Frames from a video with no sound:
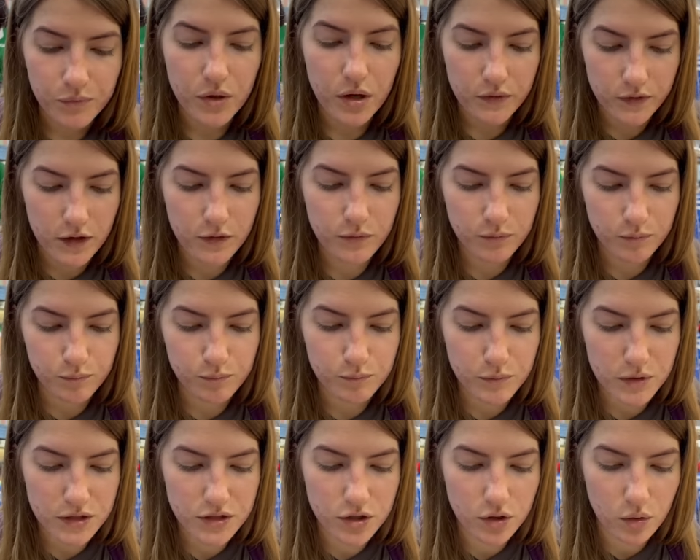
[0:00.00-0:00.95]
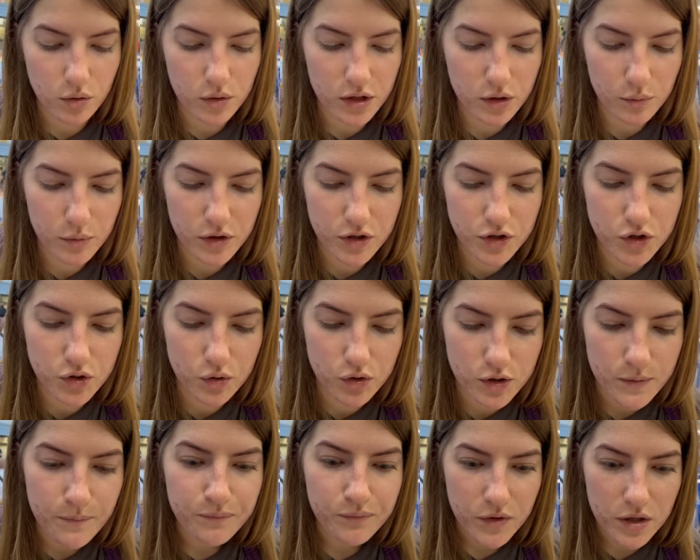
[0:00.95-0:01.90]
and then mixed it all in with the
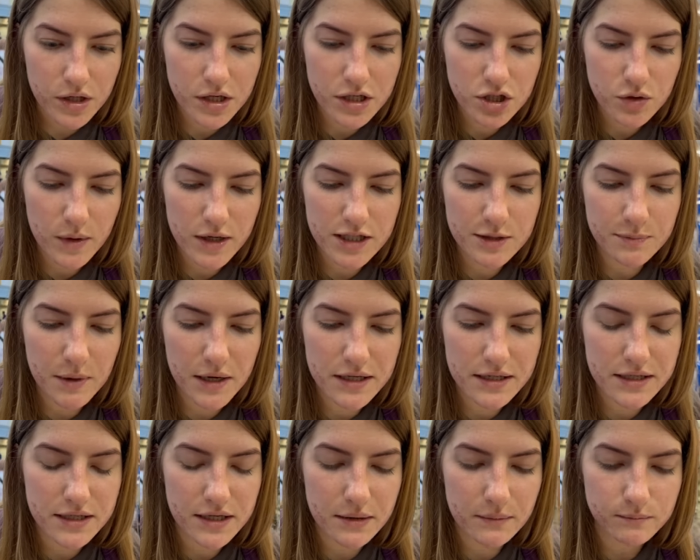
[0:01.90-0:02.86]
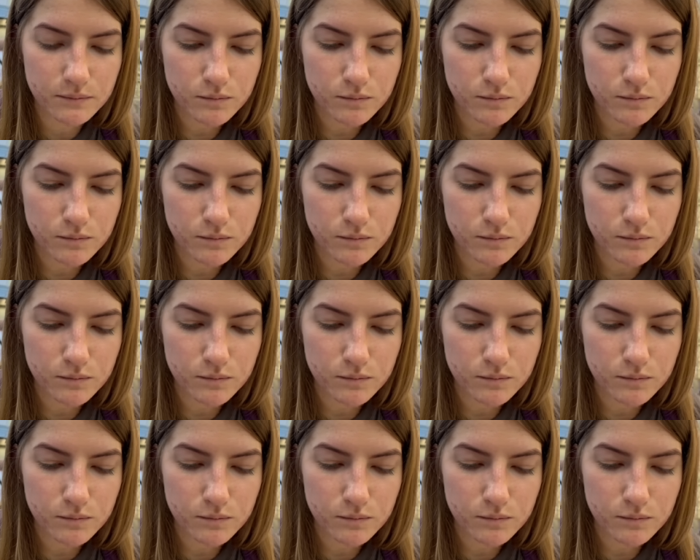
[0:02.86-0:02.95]
sauce. It is quite spicy.